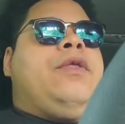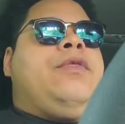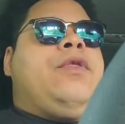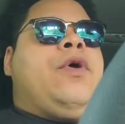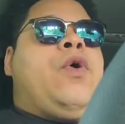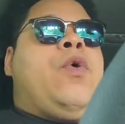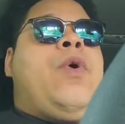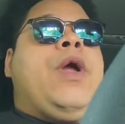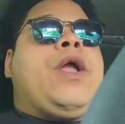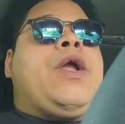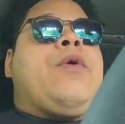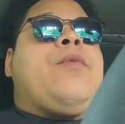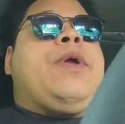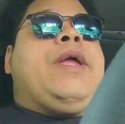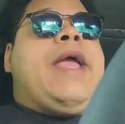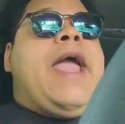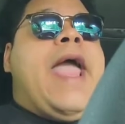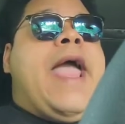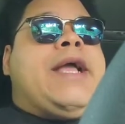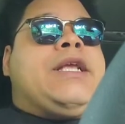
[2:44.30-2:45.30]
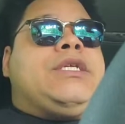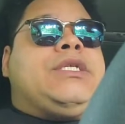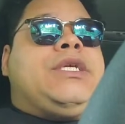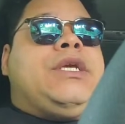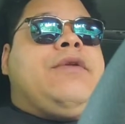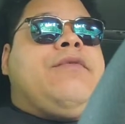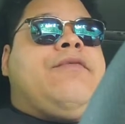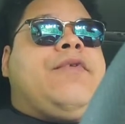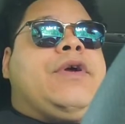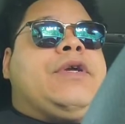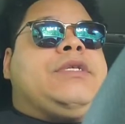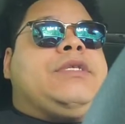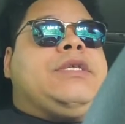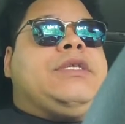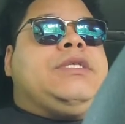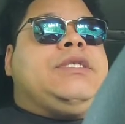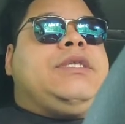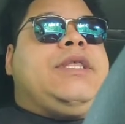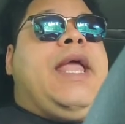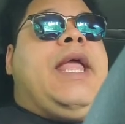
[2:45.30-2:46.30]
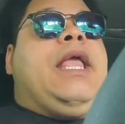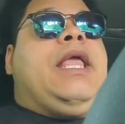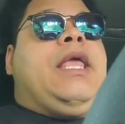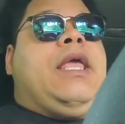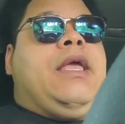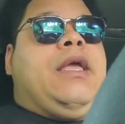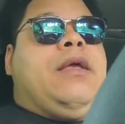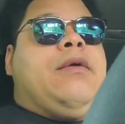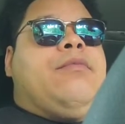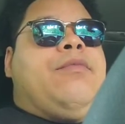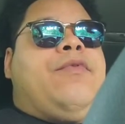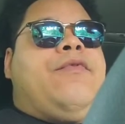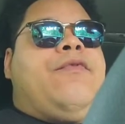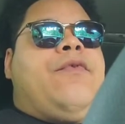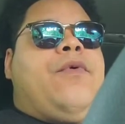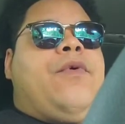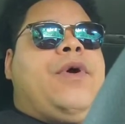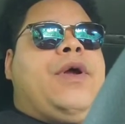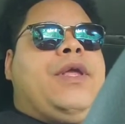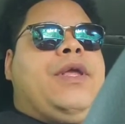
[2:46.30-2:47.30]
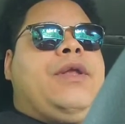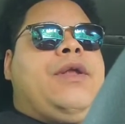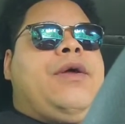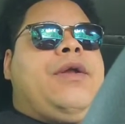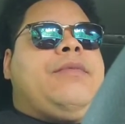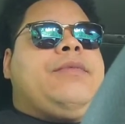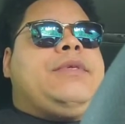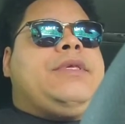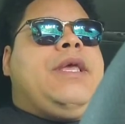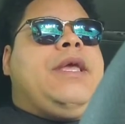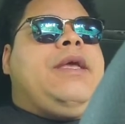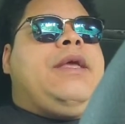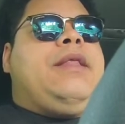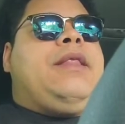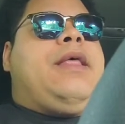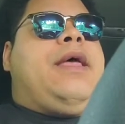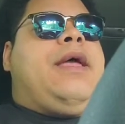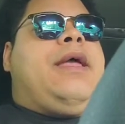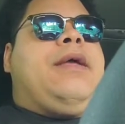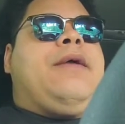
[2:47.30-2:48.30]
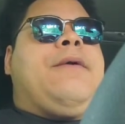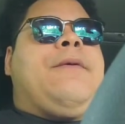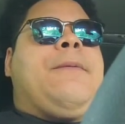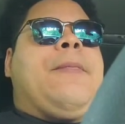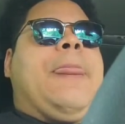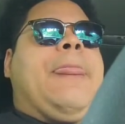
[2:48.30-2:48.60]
quicker reaction versus thinking before, you know what I'm saying? Like,